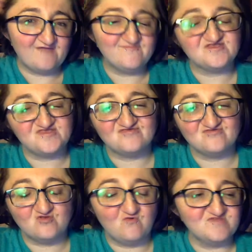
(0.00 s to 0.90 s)
I mean, it
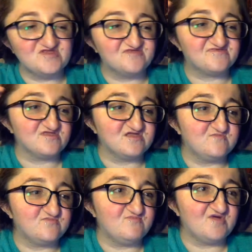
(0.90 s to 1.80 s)
doesn't lull me to
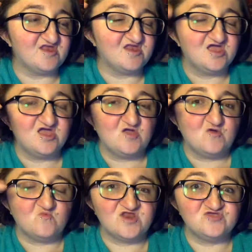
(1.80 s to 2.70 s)
sleep, but
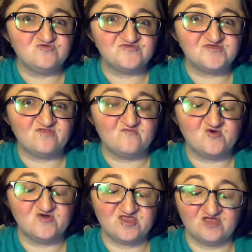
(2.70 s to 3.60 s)
when I use it in the
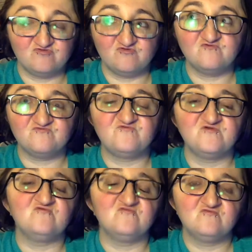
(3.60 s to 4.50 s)
morning, I do
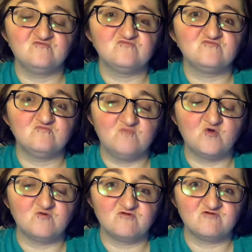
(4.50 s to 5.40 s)
feel
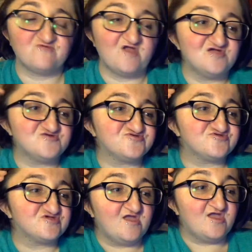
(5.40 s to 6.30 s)
more
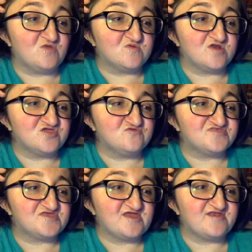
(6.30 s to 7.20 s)
refreshed. And when I
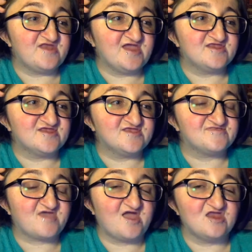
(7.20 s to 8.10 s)
use it at night, it
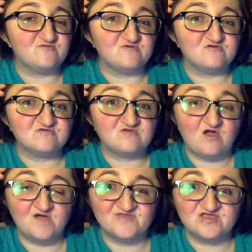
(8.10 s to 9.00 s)
is kind of a
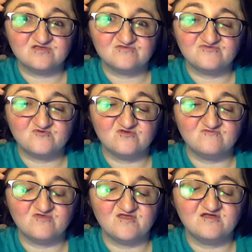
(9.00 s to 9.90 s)
calming sort
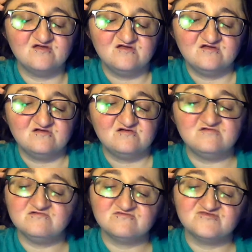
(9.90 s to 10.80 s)
of like,
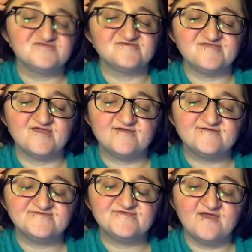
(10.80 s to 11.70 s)
this is nice.